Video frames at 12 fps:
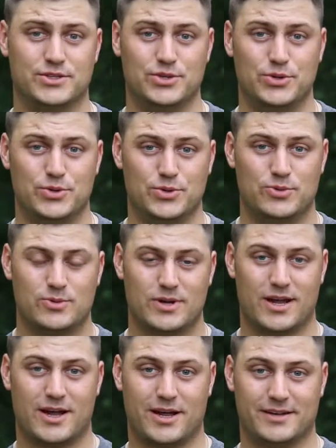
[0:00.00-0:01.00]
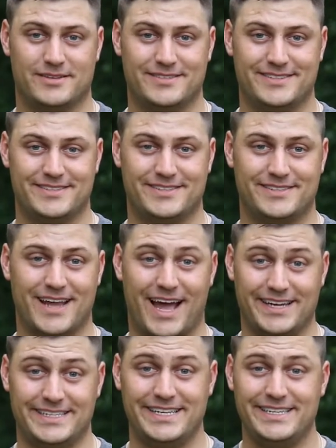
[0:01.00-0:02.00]
new
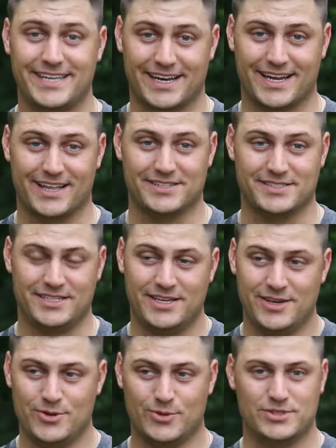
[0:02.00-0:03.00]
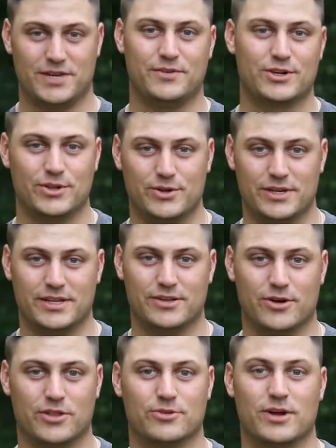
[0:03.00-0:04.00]
ID technology, which they've included in
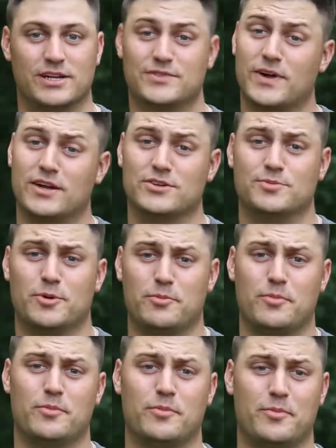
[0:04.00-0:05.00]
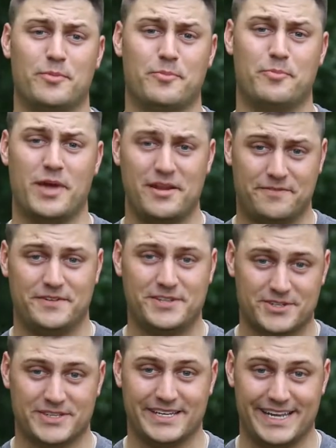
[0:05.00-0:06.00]
their other rangefinders, but
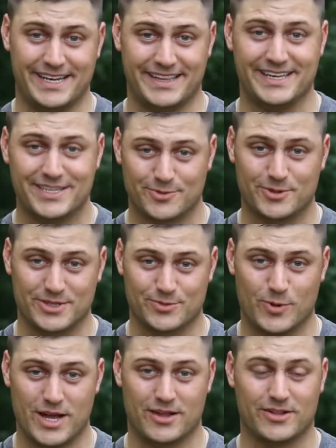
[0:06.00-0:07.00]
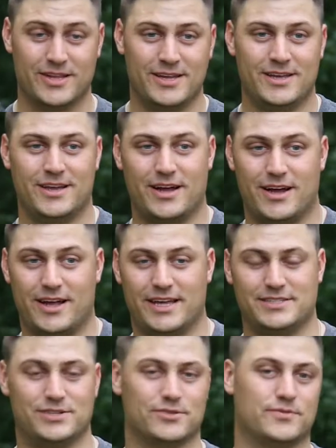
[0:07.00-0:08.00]
beneficially in this one as well,
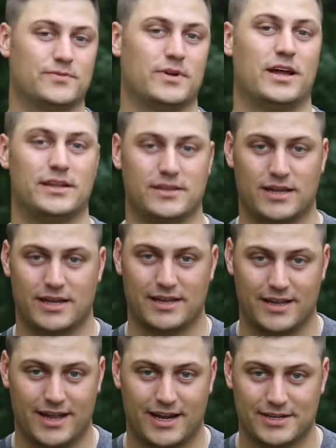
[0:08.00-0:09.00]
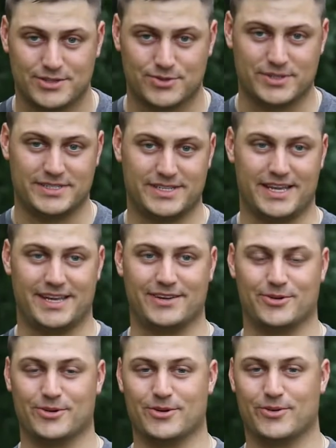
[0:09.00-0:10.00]
as you're on a tree stand
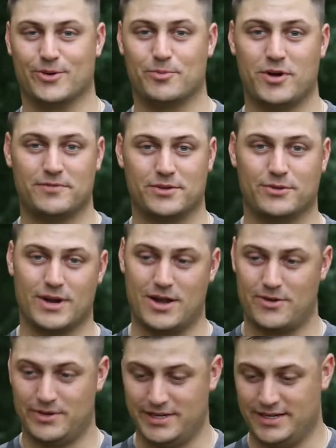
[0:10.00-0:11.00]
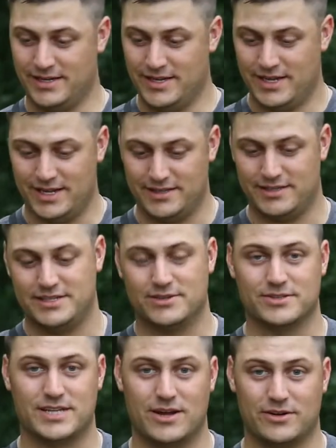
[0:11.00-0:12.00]
or above the ground and the
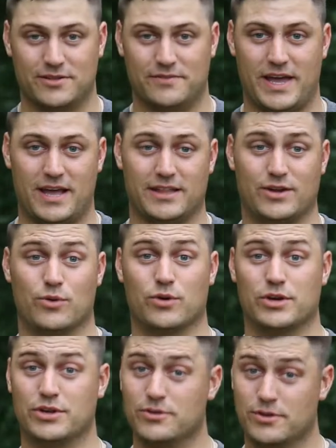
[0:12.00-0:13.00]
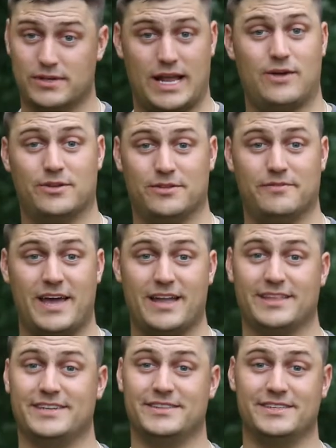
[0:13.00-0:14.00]
deer's down in the valley, or you're down in the
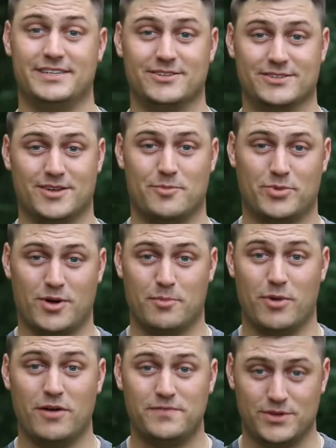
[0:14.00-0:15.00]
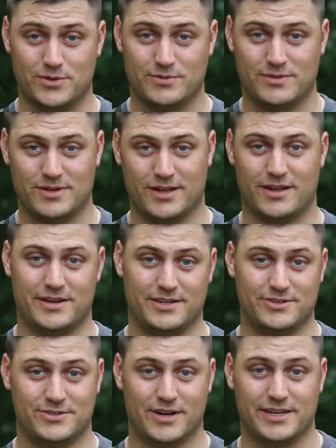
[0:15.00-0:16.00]
valley and the deer's up above you and
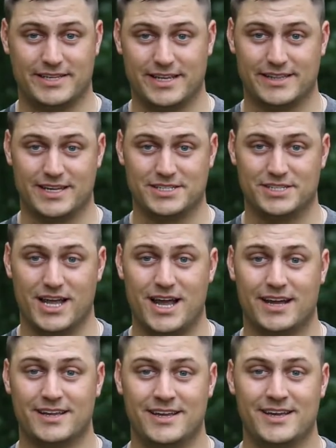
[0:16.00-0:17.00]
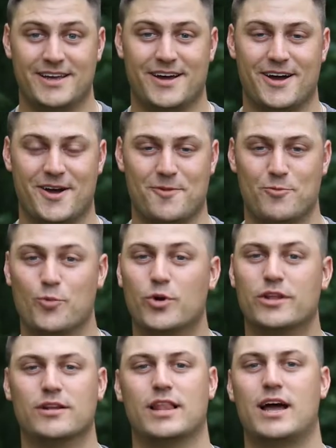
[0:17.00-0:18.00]
you're trying to take that shot,
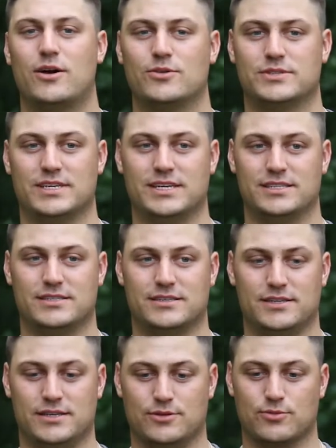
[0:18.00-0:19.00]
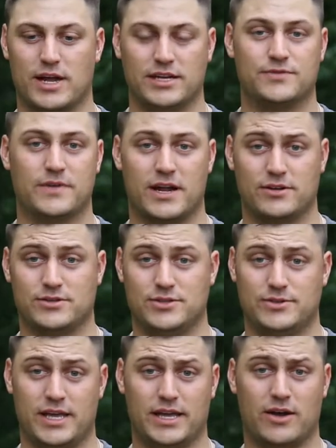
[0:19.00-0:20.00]
what it allows is the rangefinder
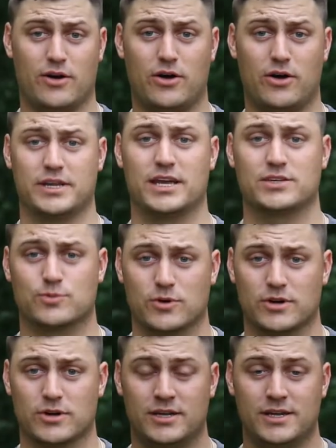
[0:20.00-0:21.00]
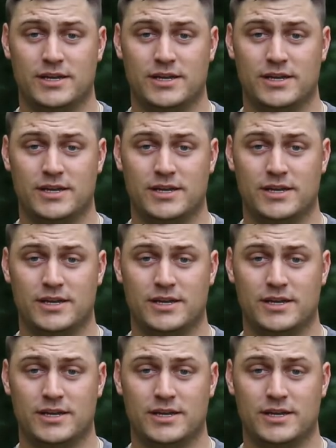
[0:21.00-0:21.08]
to take out all the guesswork